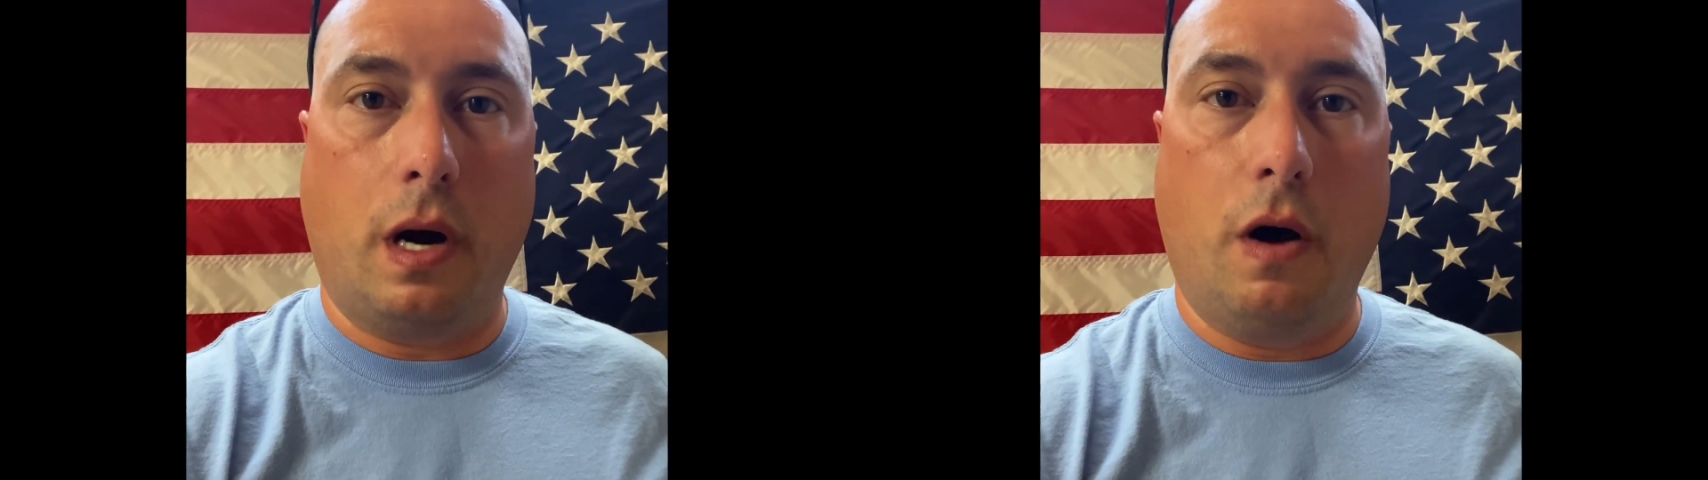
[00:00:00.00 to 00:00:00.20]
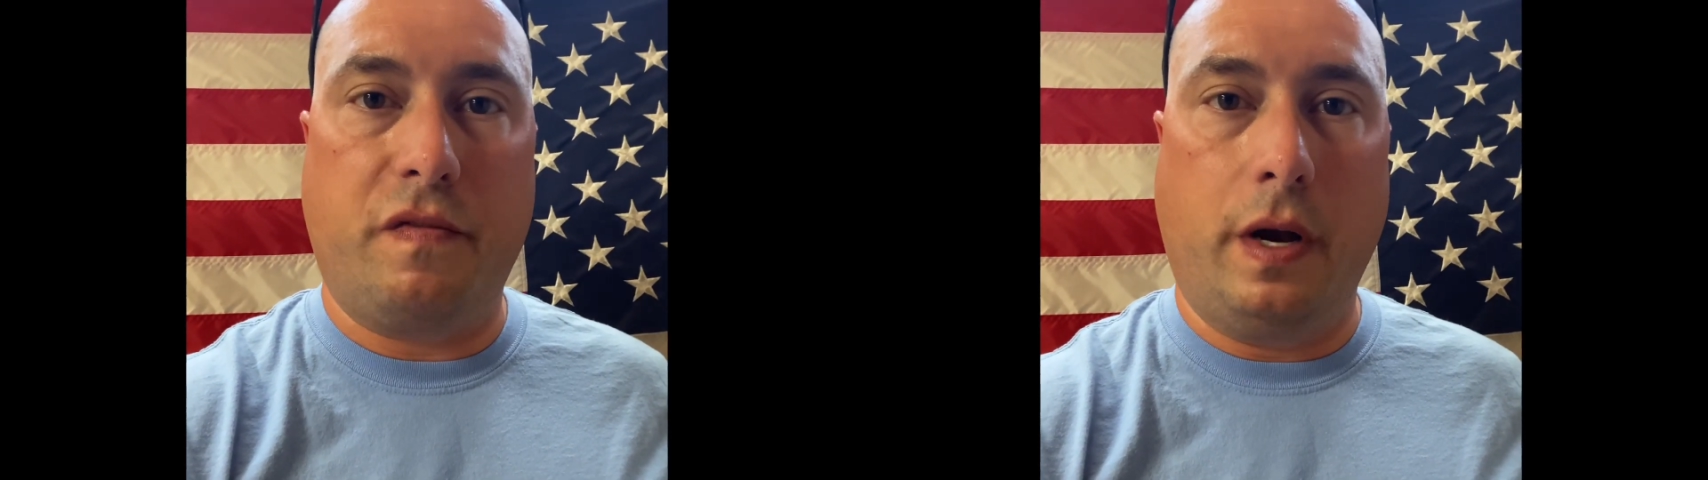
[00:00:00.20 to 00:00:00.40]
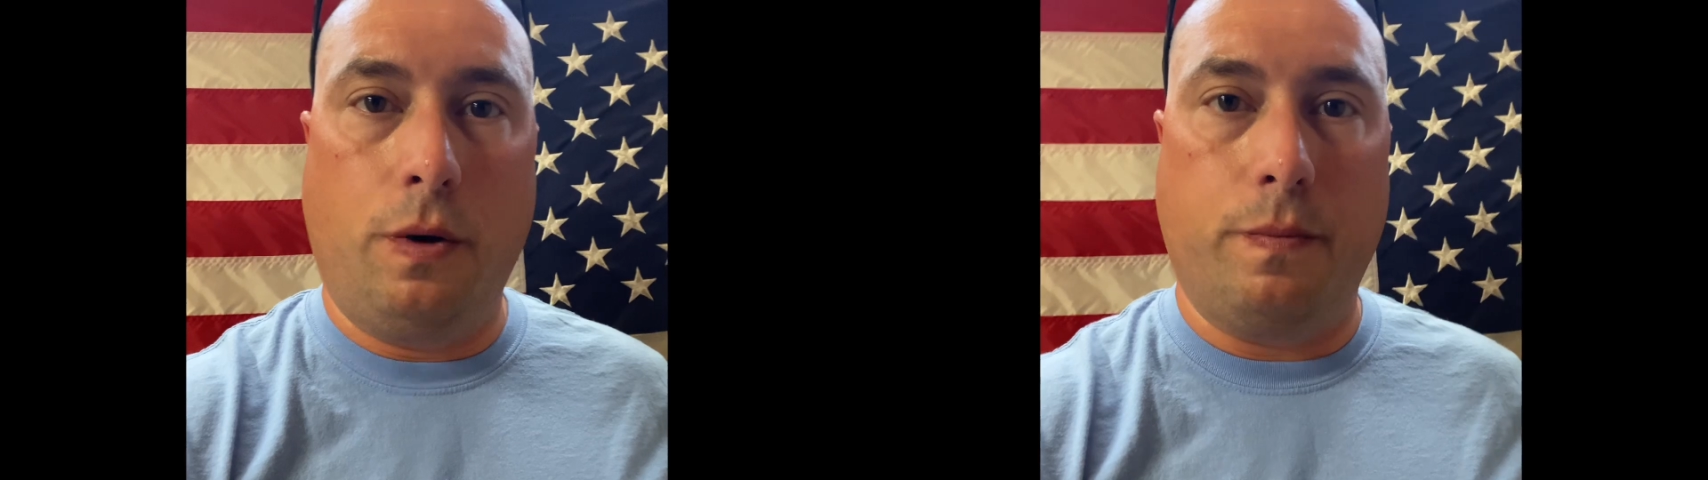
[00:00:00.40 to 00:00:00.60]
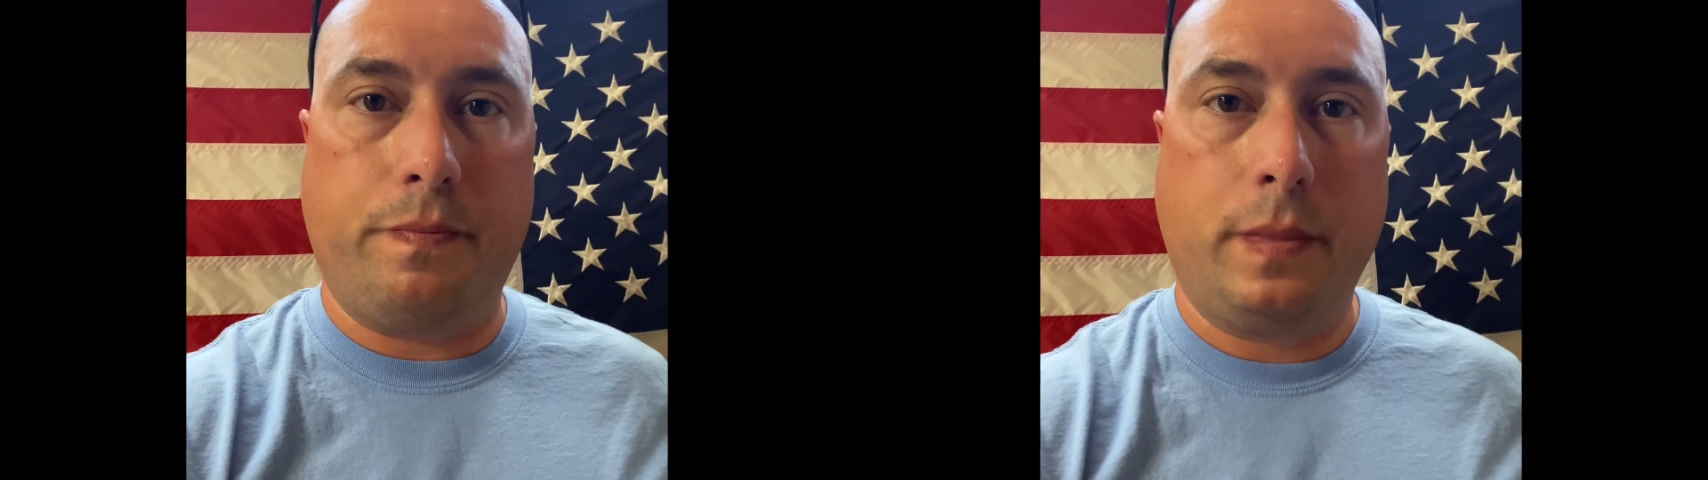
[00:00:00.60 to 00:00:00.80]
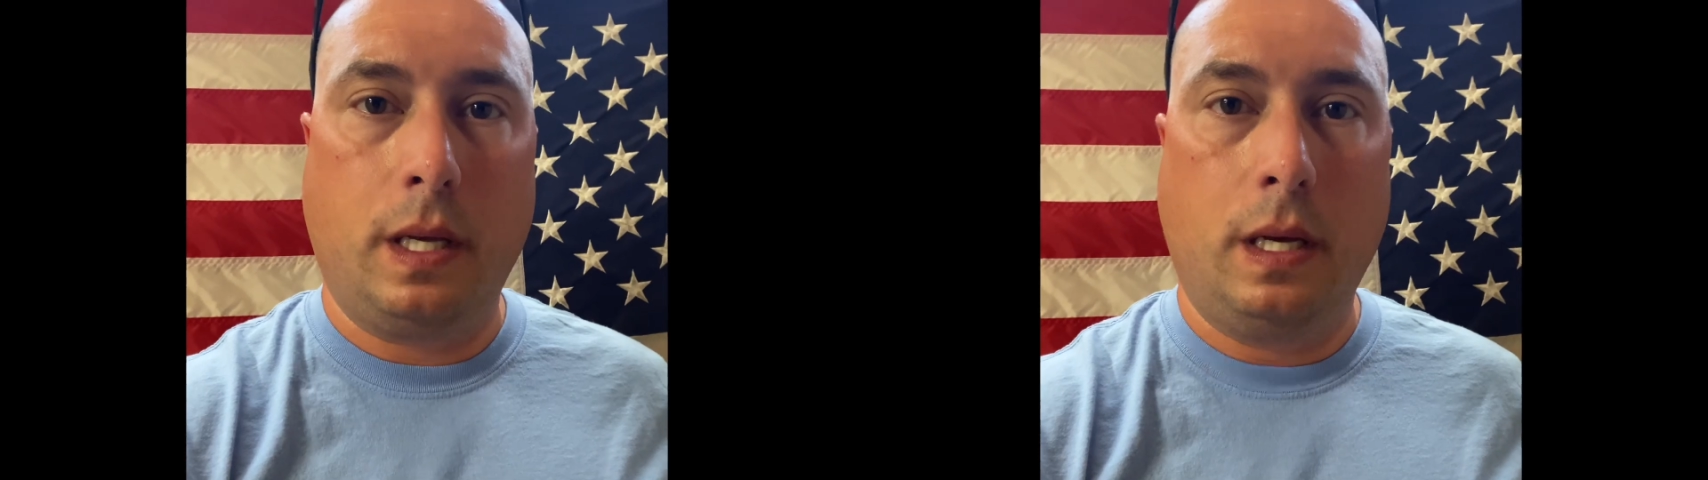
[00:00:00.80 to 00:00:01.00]
off and
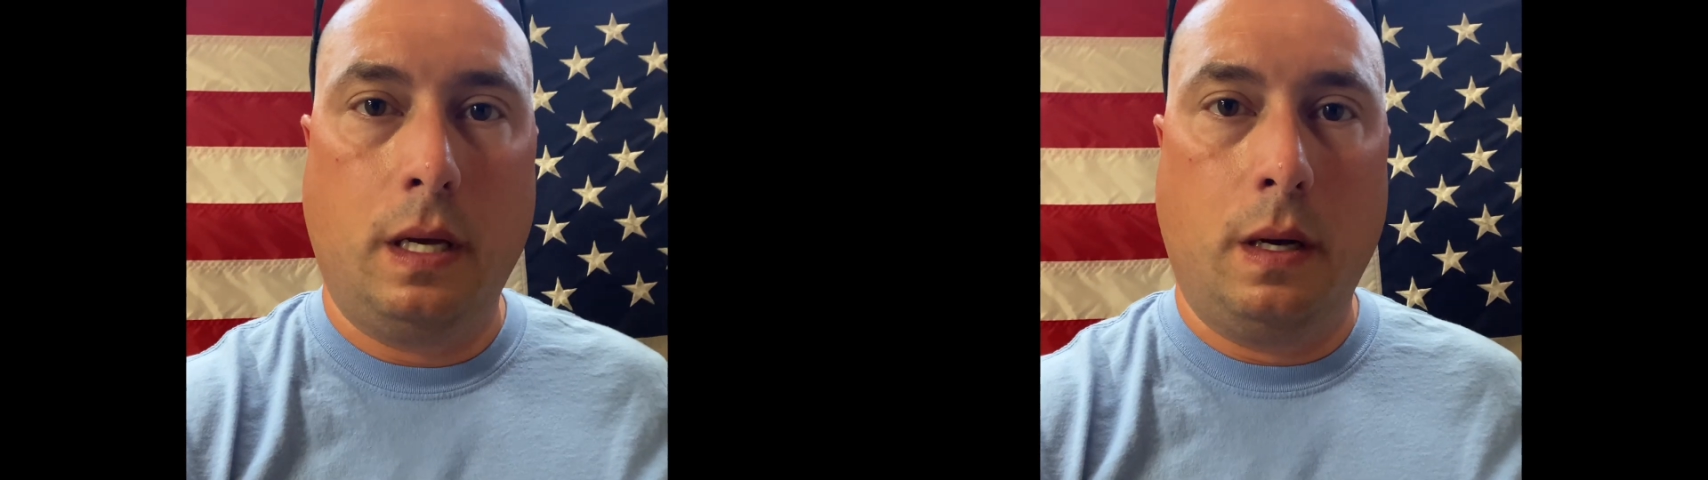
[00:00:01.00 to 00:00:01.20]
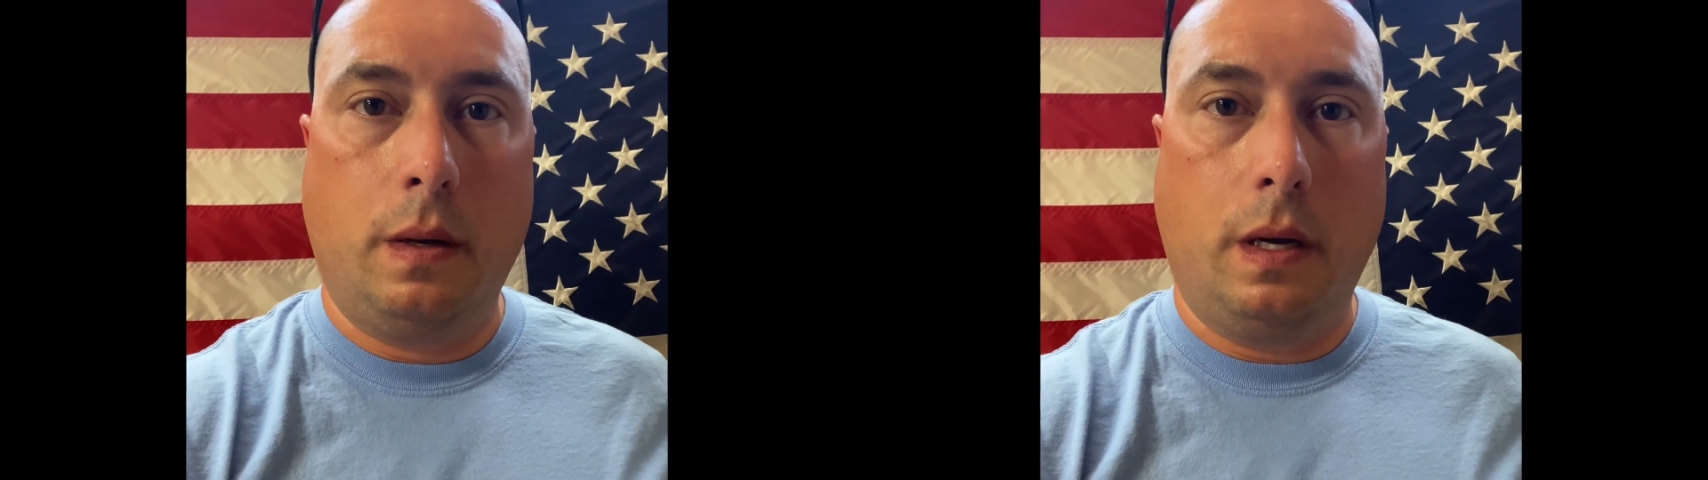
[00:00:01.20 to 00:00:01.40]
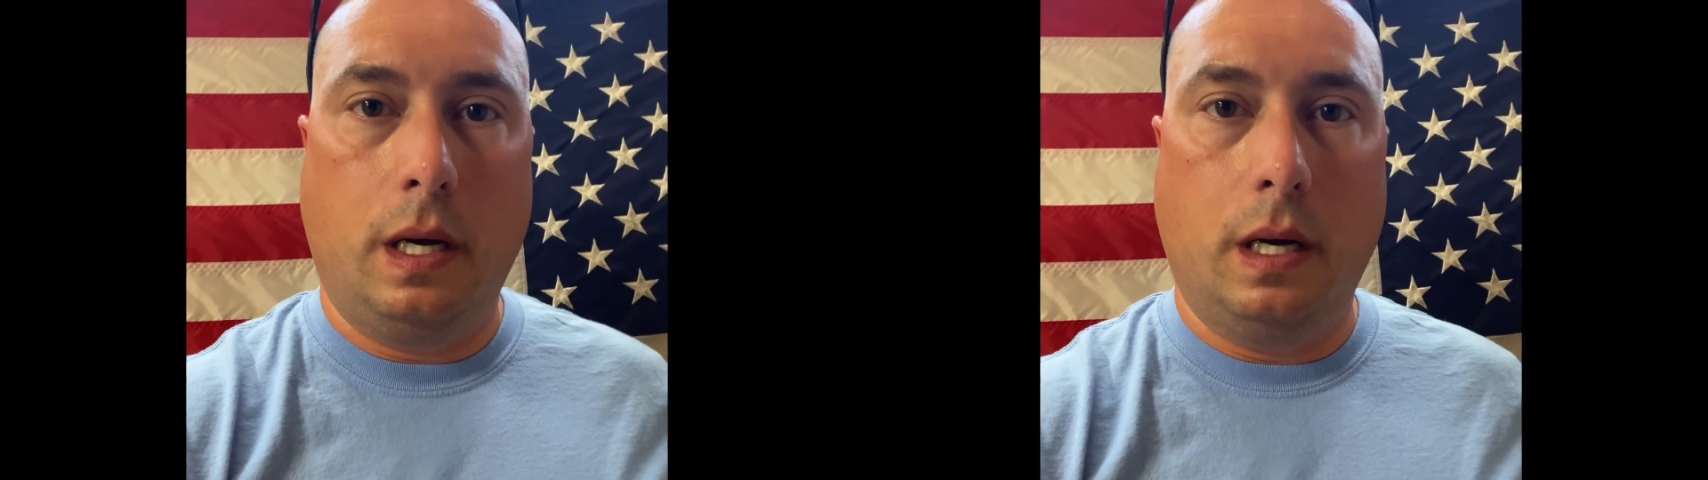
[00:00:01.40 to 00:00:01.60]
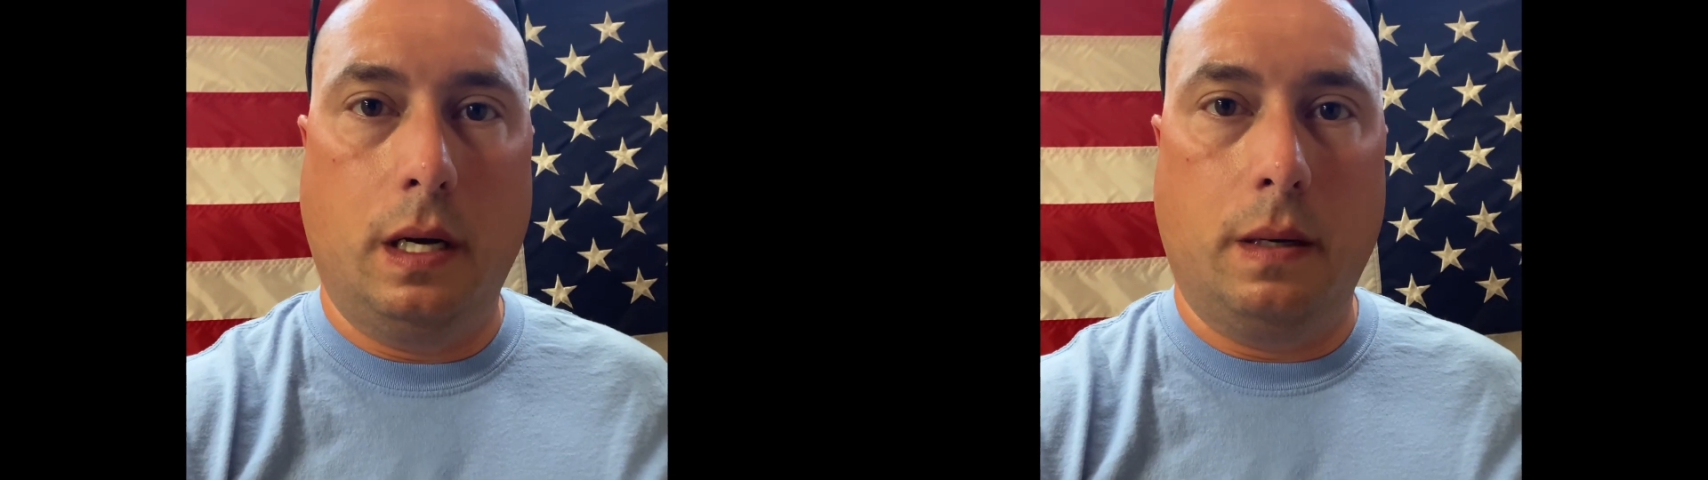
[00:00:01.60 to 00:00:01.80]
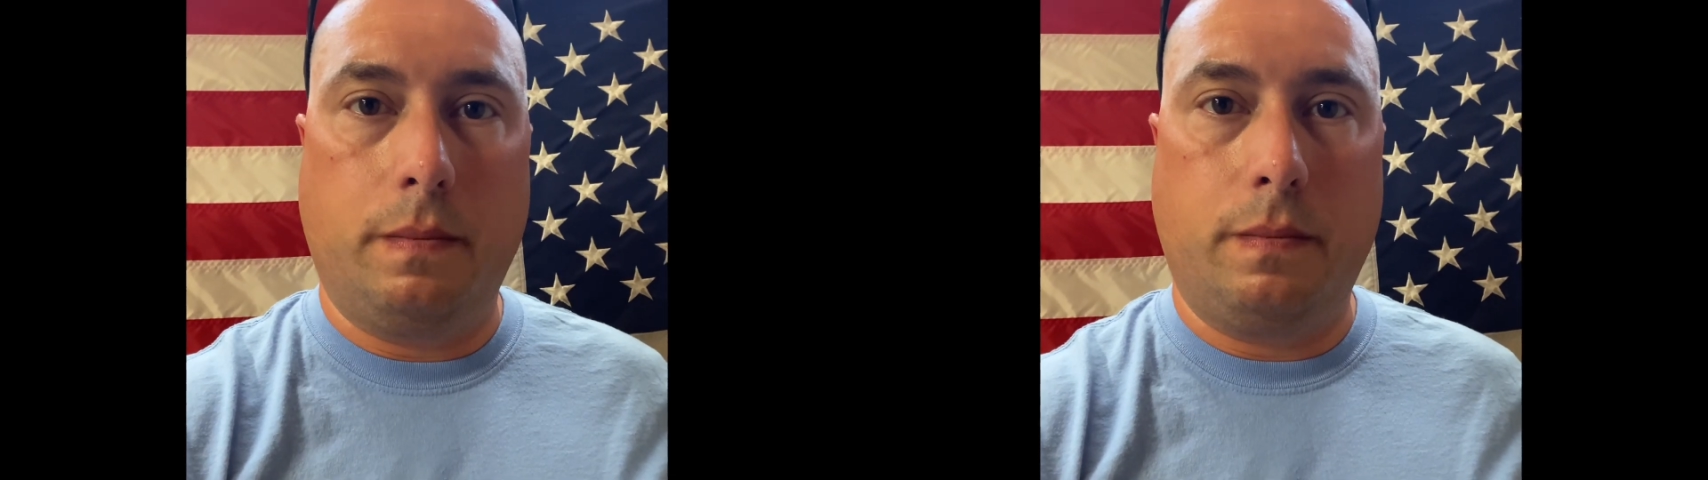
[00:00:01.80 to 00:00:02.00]

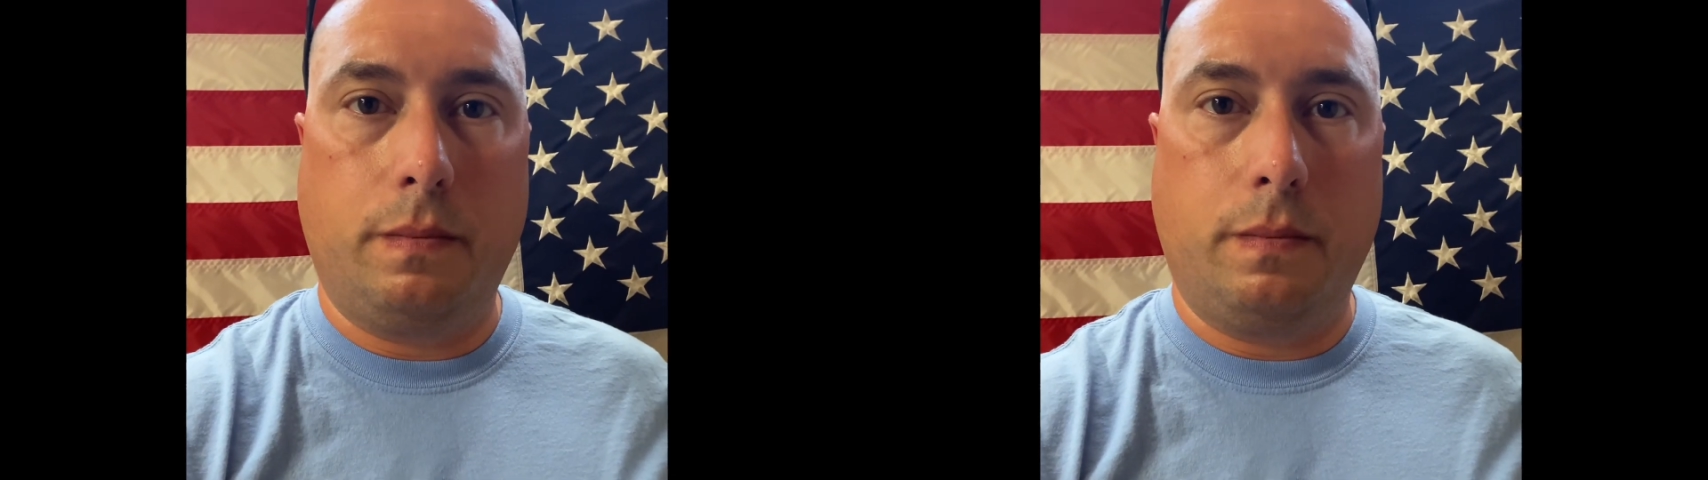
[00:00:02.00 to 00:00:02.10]
on.